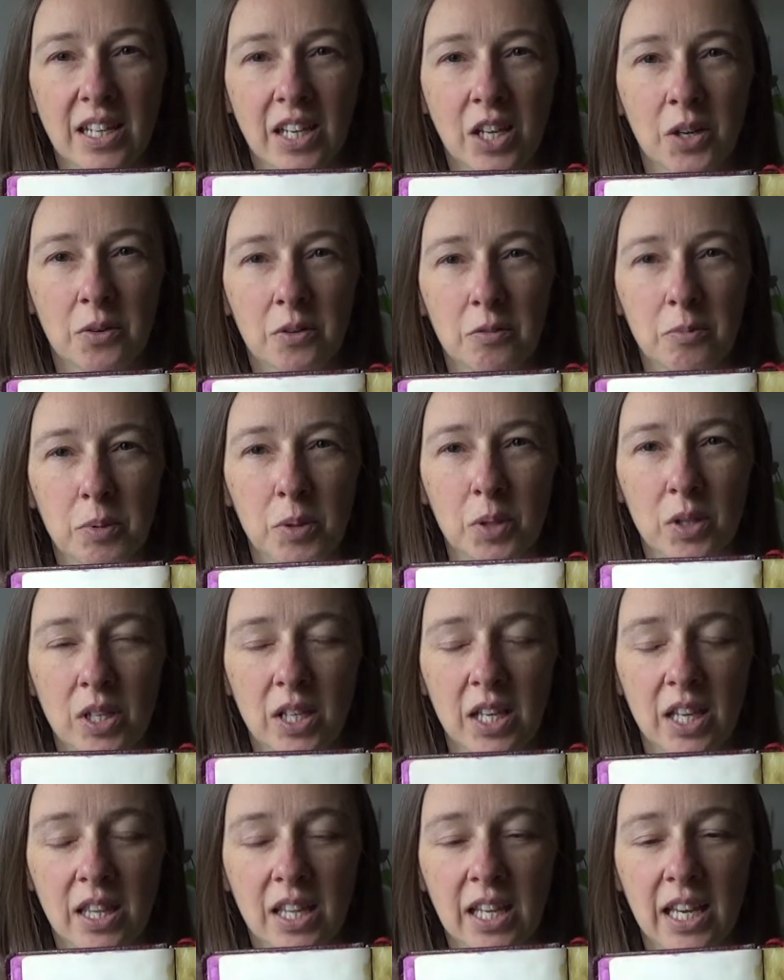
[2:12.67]
I know I've put the,
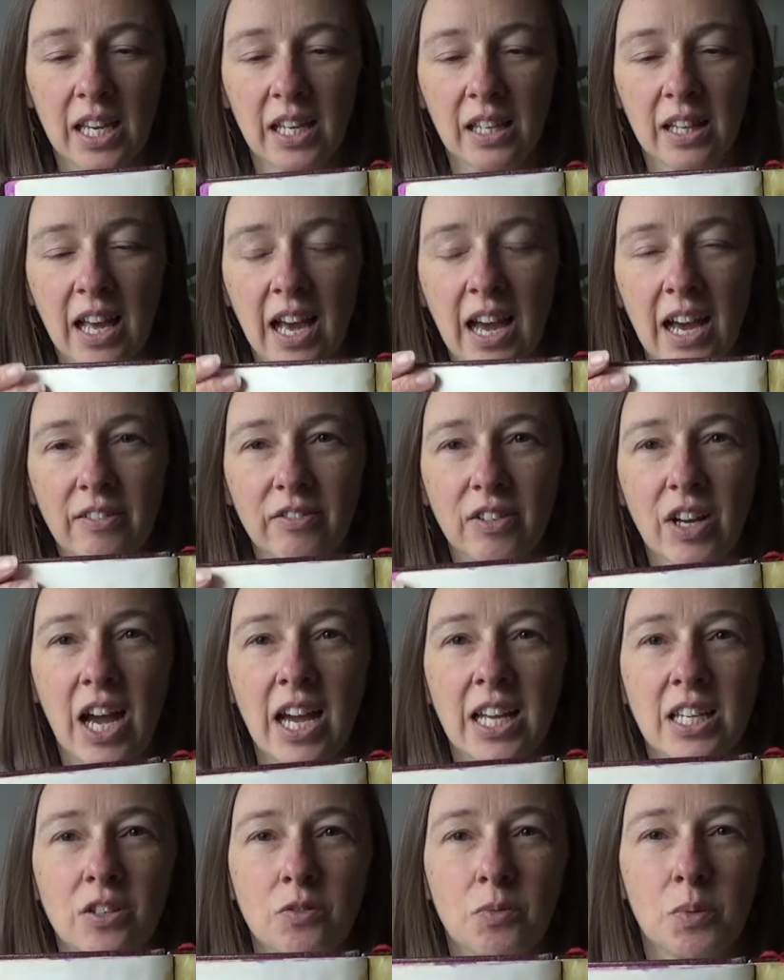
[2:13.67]
the ink there. I
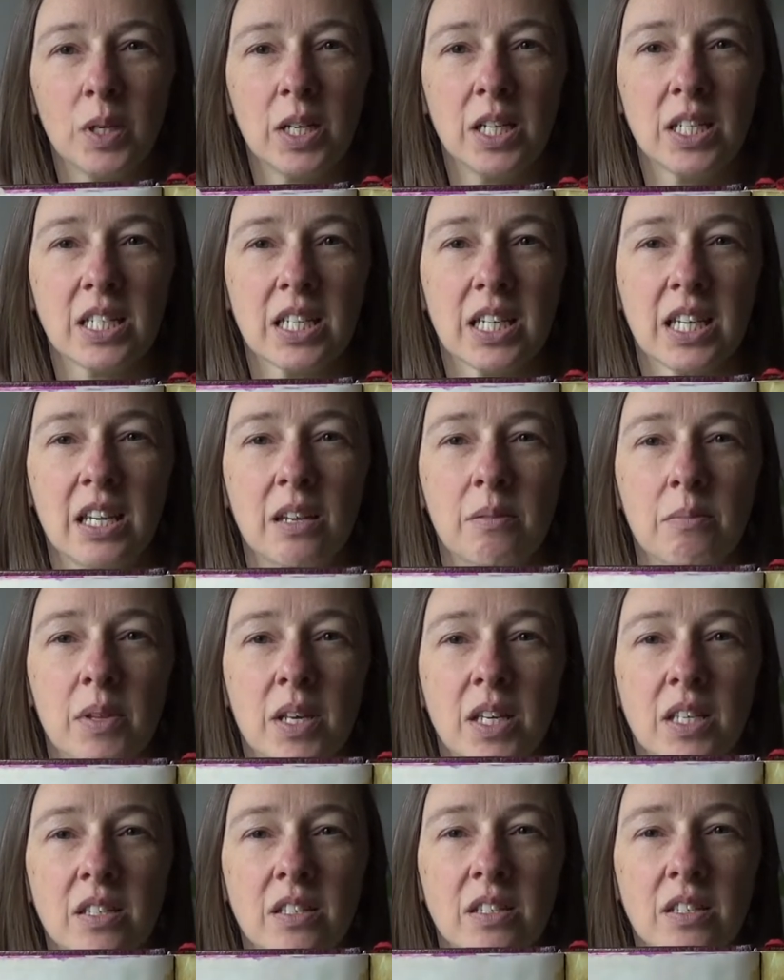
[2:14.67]
kind of wanted to keep
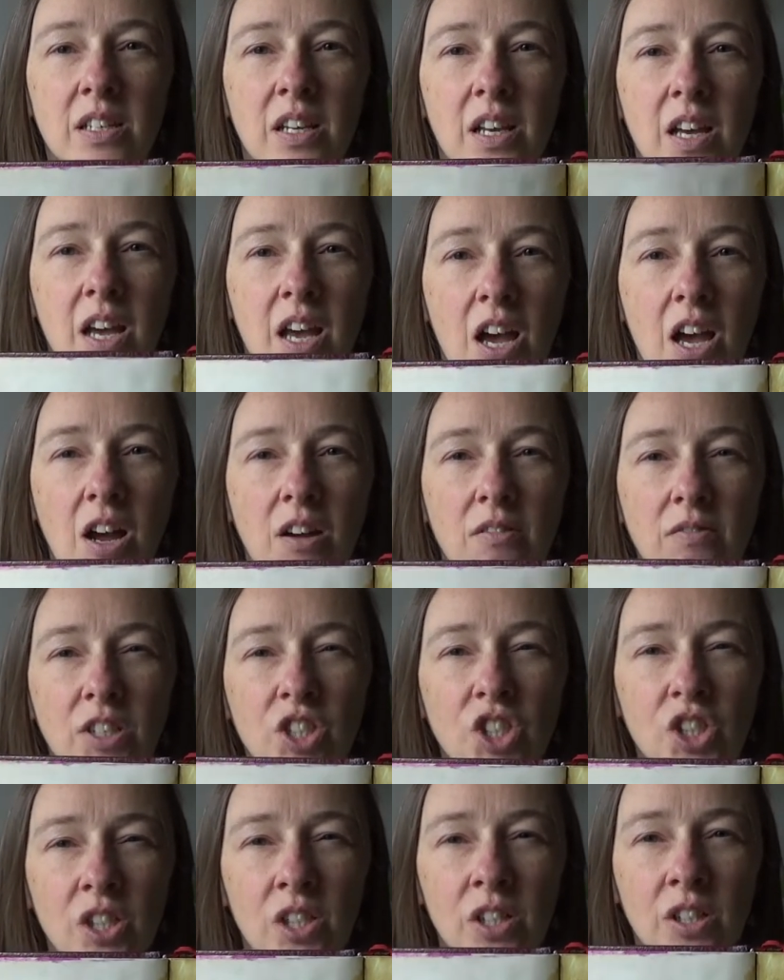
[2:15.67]
this
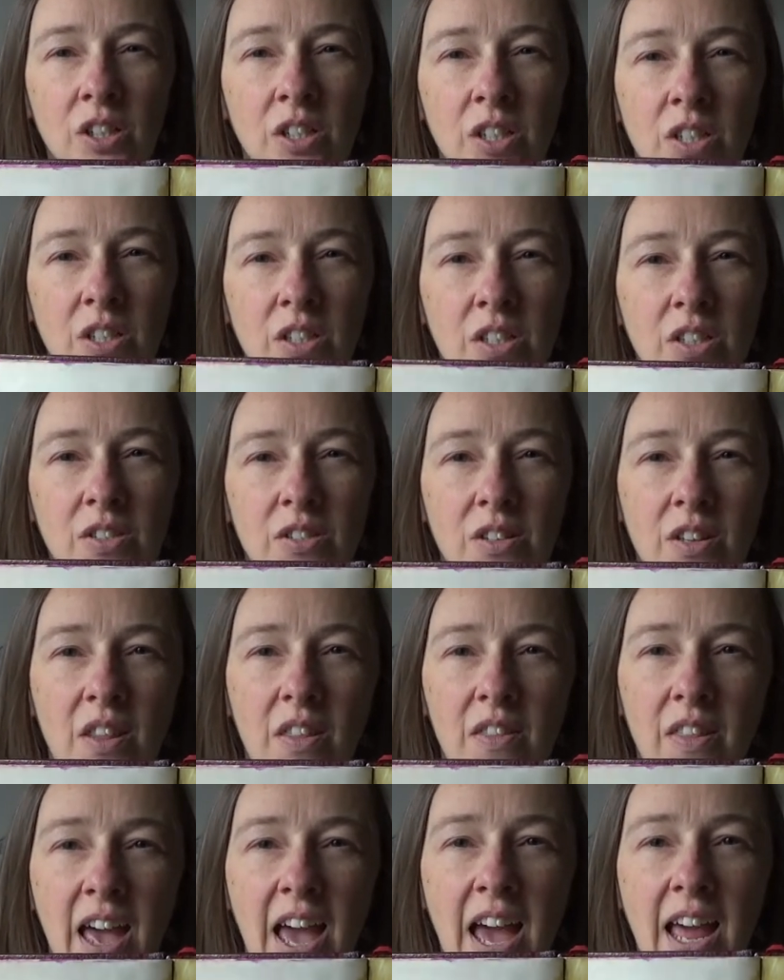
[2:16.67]
original so
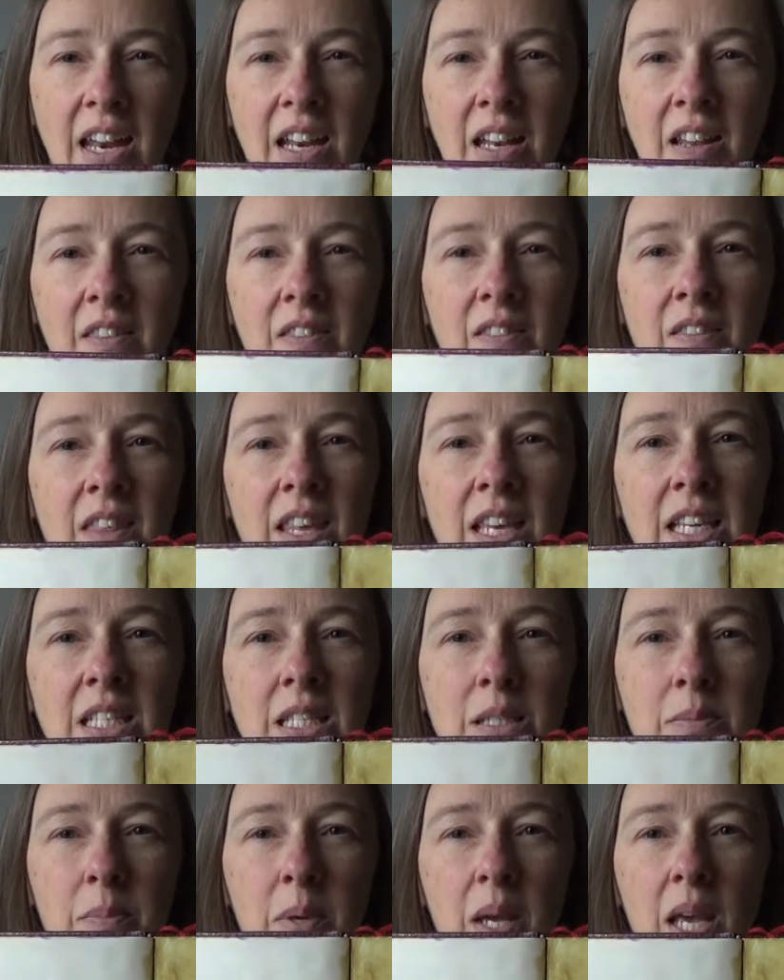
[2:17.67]
that then
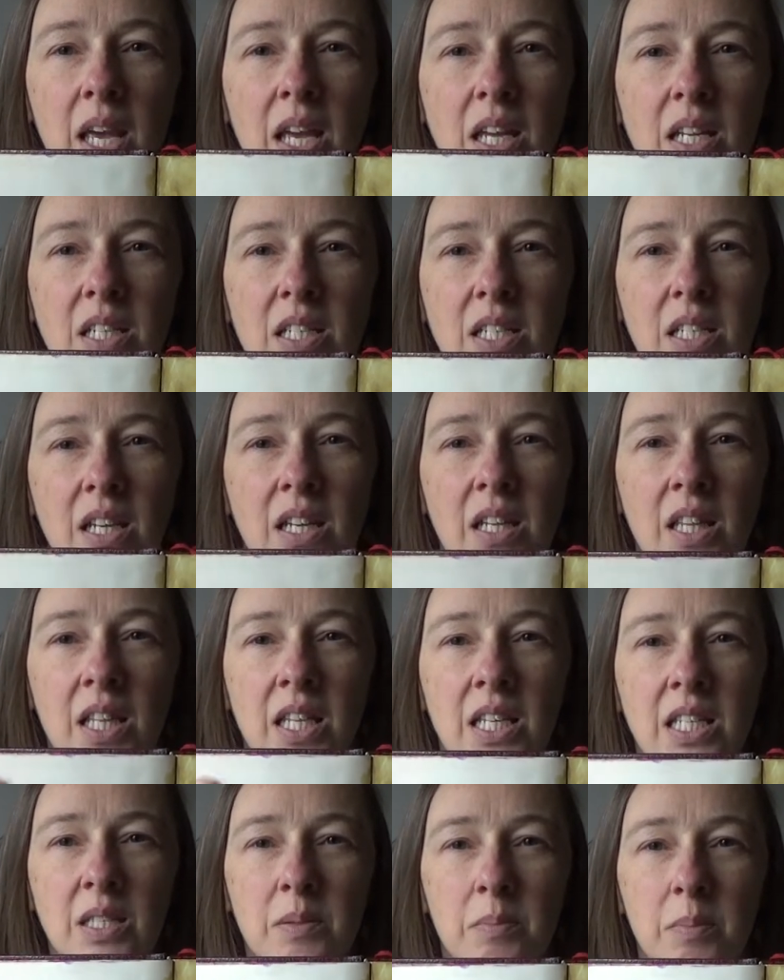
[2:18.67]
this bit and
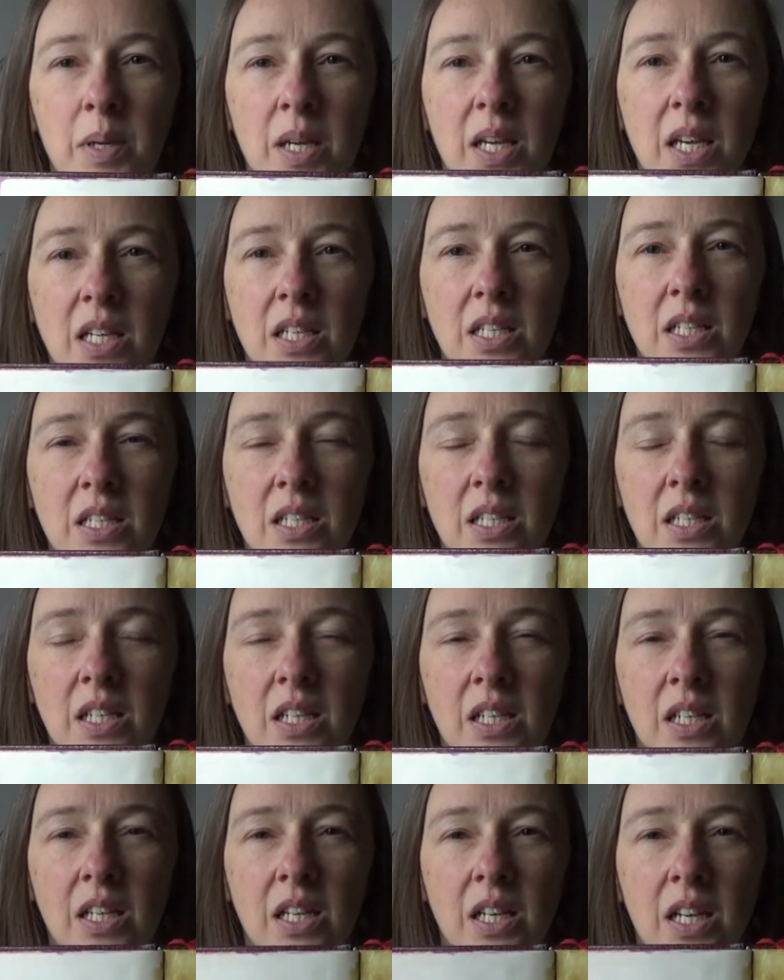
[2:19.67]
this bit
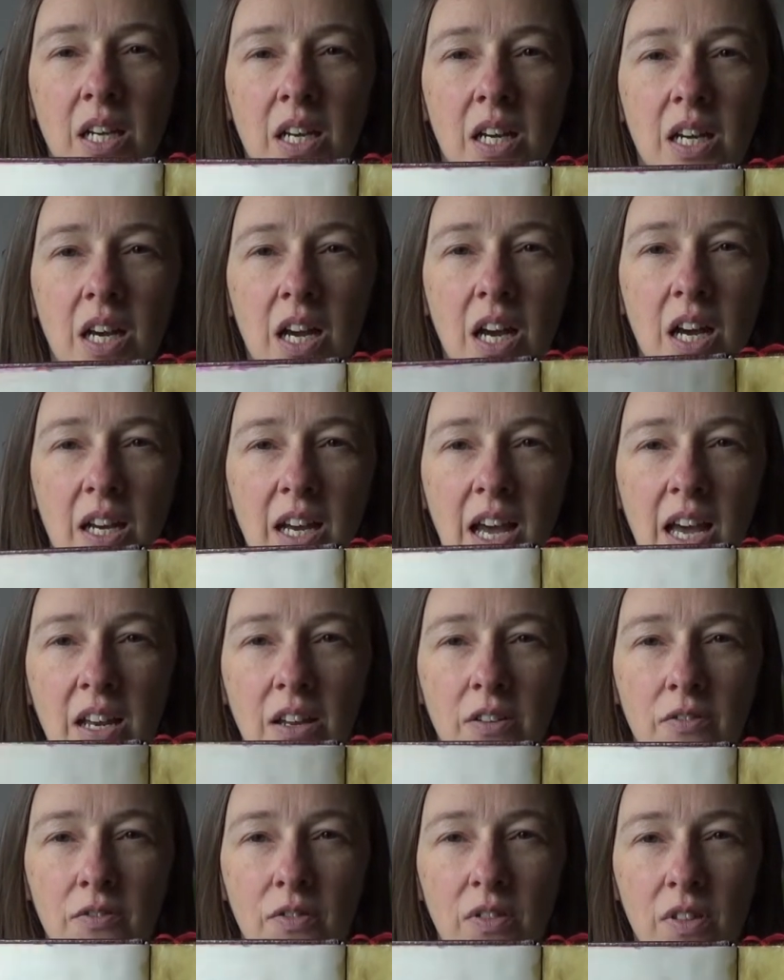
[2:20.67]
are kind
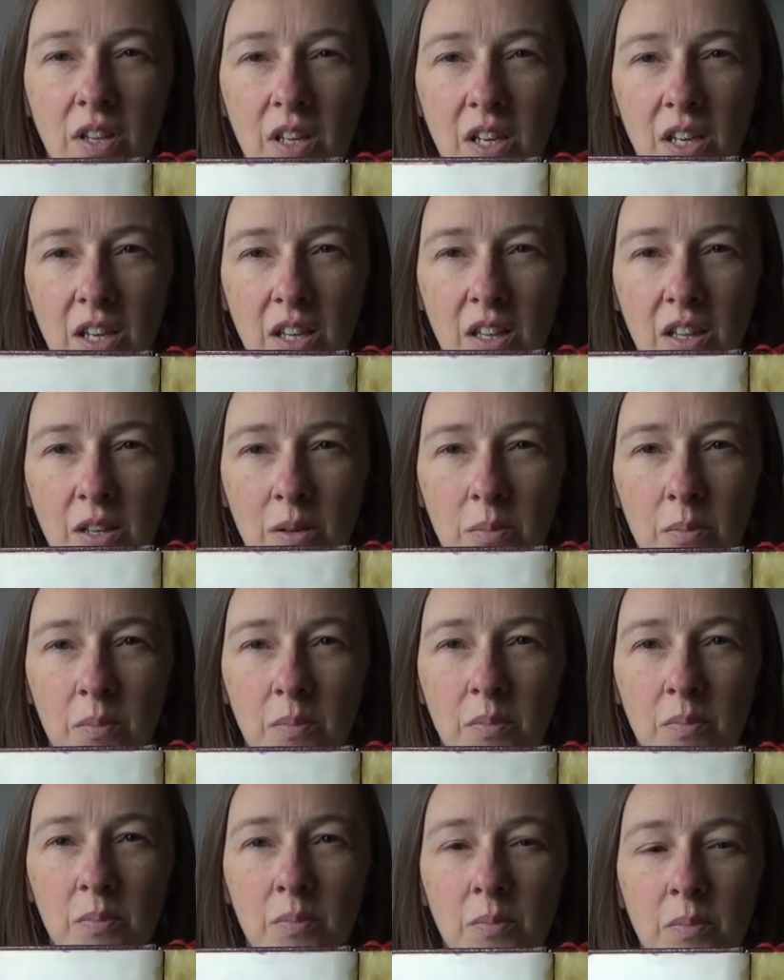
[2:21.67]
of the,
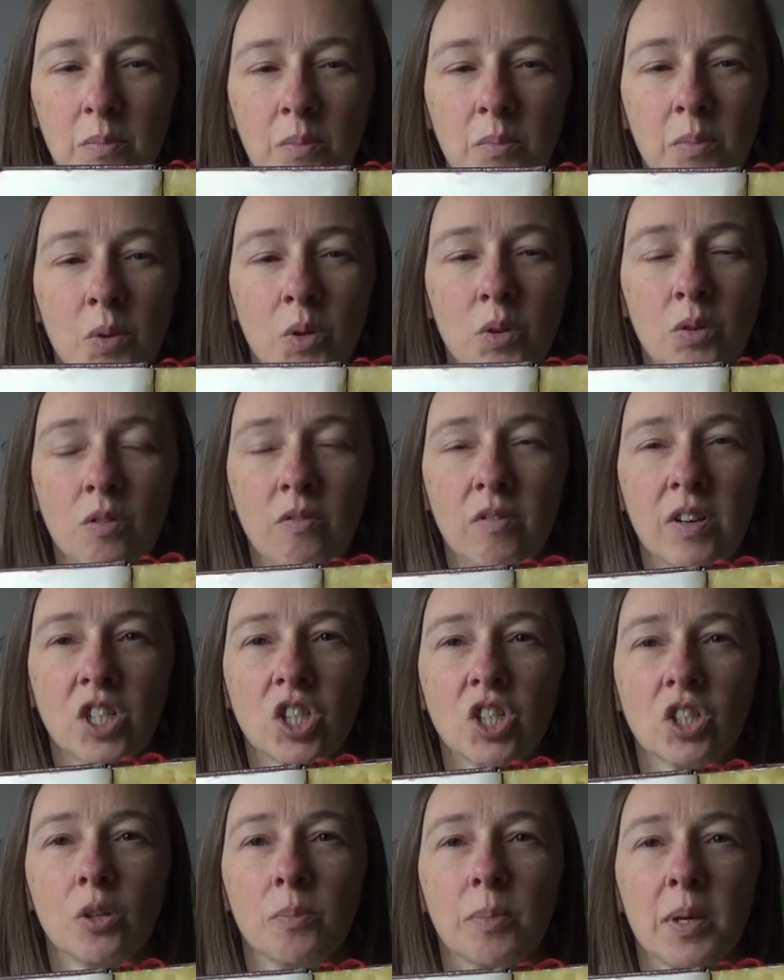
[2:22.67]
the more
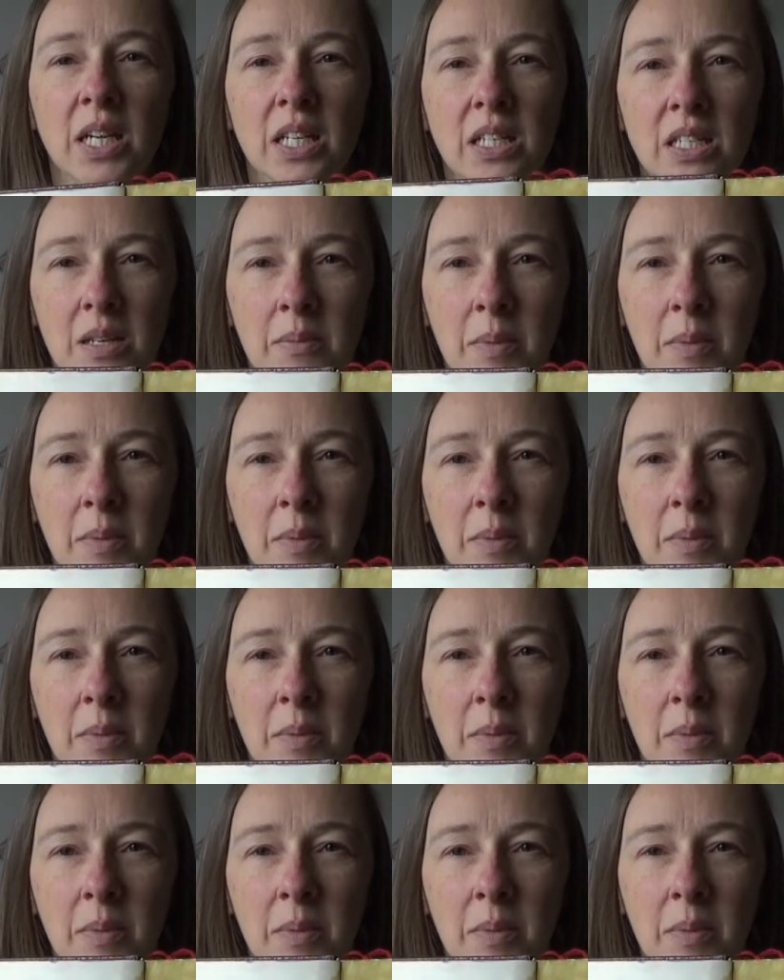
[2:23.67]
original bits.